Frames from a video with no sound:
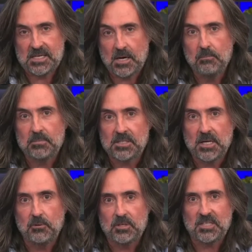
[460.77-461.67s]
it comes
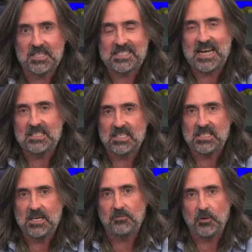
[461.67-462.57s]
down to the
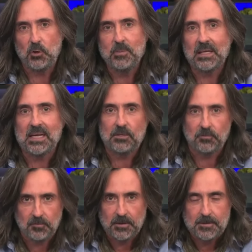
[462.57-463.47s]
sanctity of human life.